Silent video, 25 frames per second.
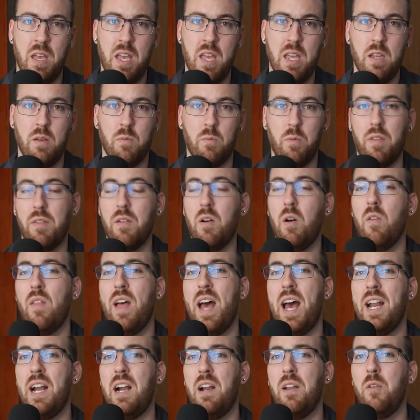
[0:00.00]
With all
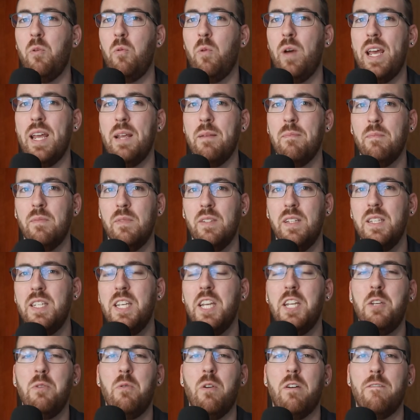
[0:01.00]
that out of the way, let's
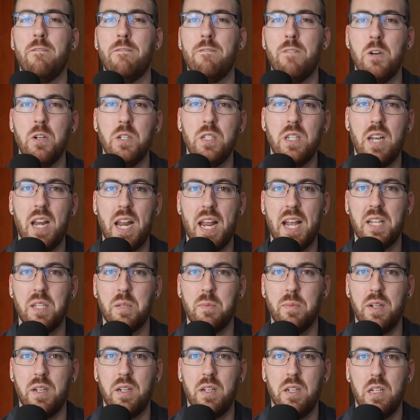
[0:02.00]
get to our first
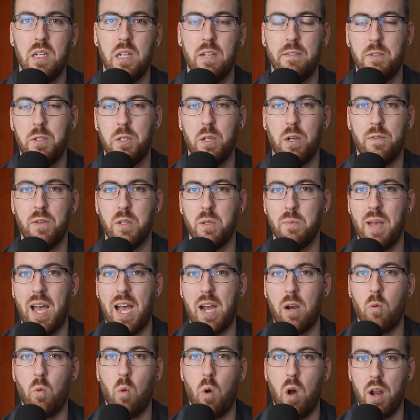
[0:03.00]
enhancement of Service
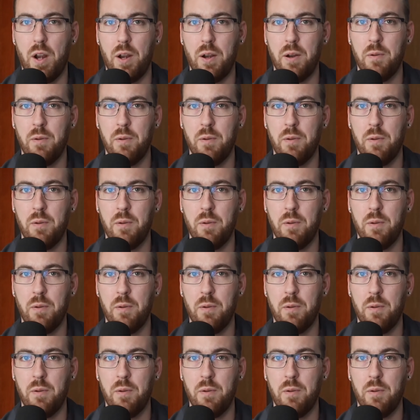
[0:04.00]
Pack 1.